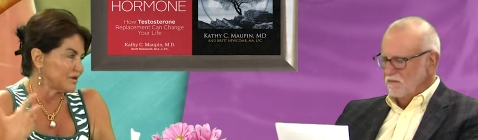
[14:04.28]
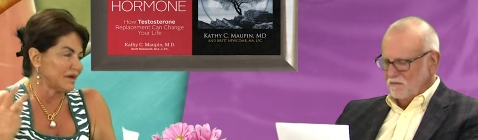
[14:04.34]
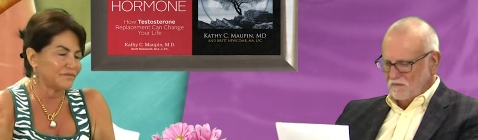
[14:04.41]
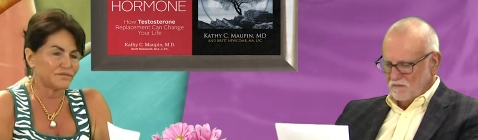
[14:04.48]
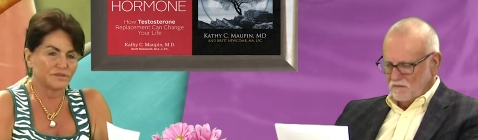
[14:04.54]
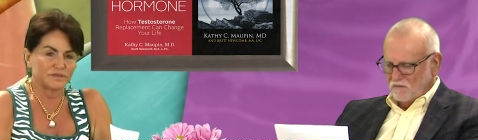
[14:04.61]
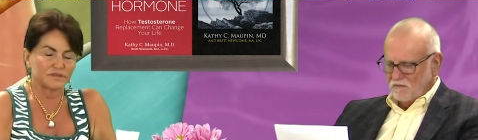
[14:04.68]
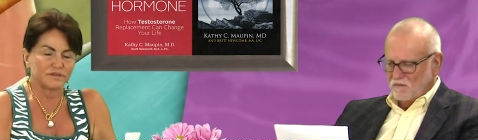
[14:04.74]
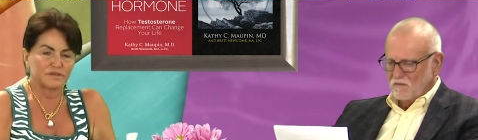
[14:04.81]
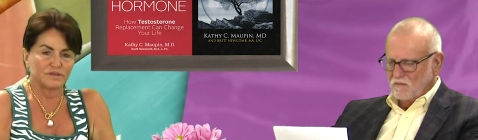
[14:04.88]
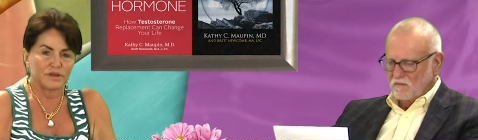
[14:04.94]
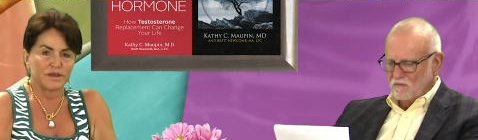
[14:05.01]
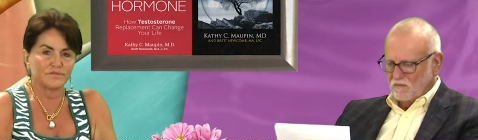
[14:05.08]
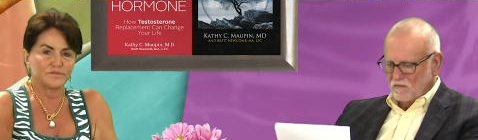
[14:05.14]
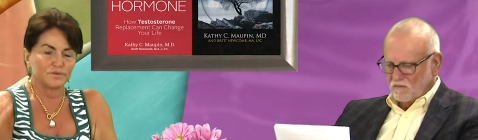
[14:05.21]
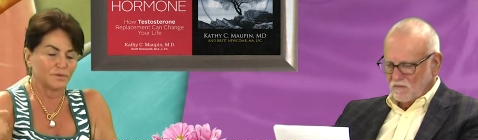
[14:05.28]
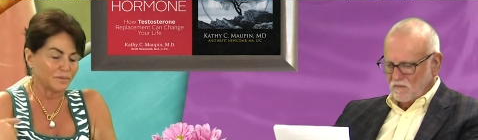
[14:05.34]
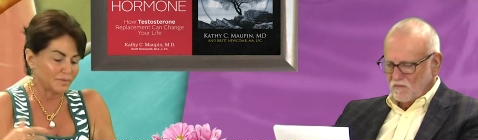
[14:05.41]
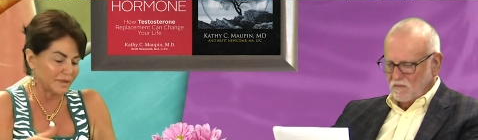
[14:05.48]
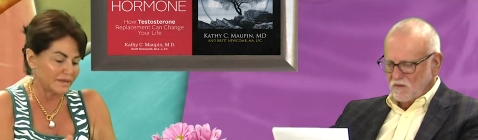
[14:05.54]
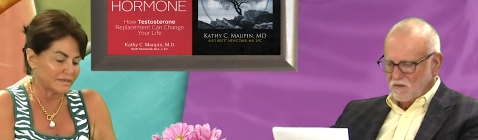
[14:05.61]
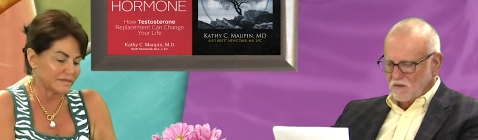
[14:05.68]
Speaker 1: You have to you have to
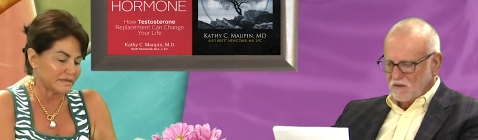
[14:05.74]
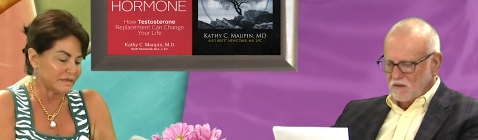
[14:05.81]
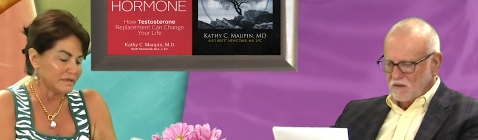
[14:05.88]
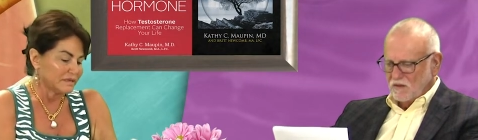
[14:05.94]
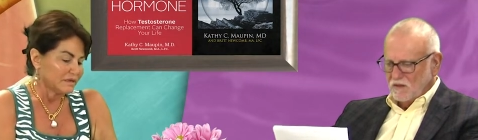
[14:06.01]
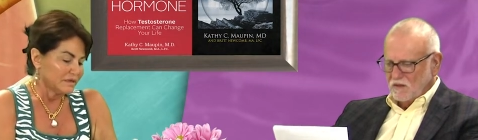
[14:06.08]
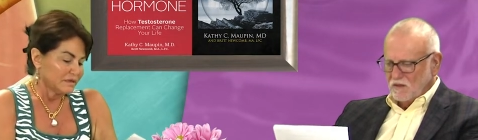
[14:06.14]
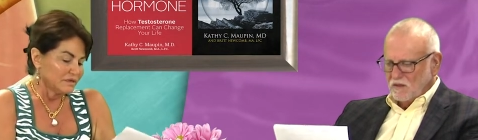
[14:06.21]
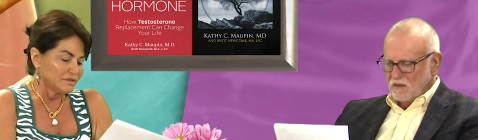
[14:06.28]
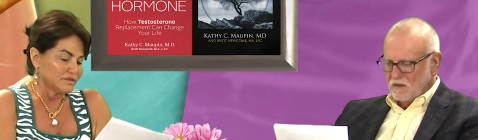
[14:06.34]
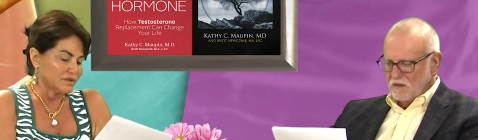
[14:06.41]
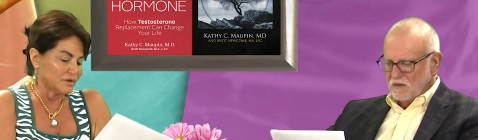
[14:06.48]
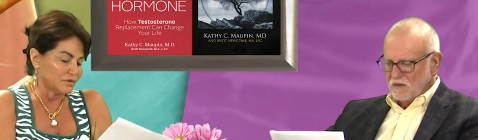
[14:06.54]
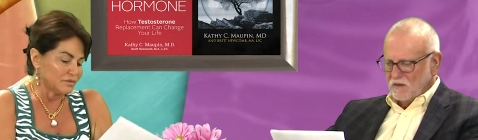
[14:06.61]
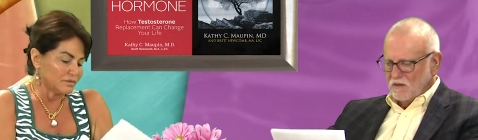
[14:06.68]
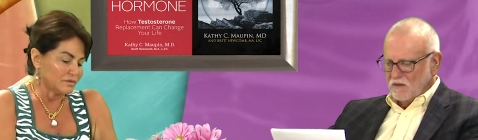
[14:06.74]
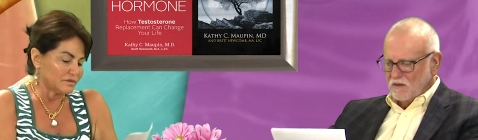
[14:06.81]
replace it. So,